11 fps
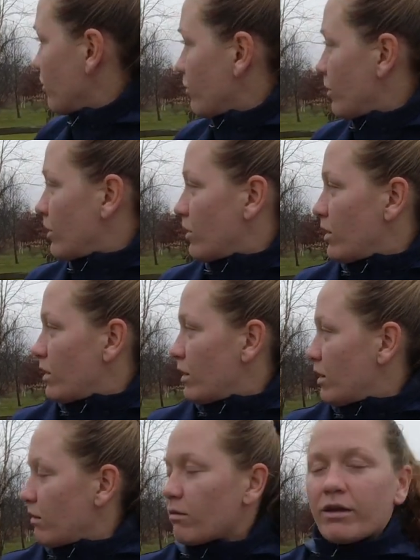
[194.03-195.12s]
So
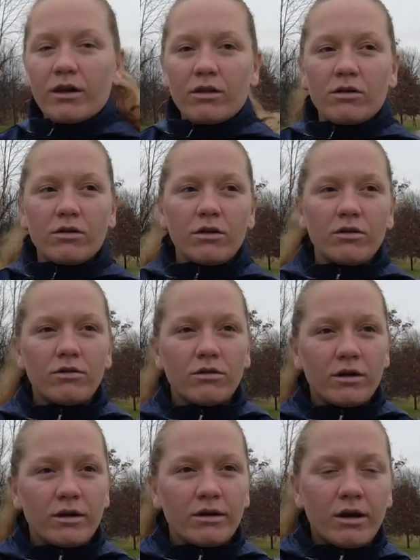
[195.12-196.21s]
we'll get a little closer
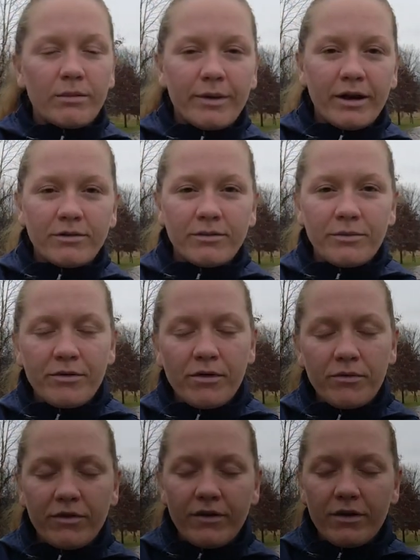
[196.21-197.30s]
and come back to when we've
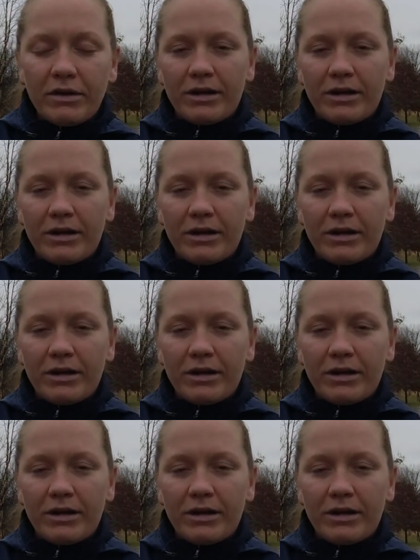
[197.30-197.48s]
hopefully found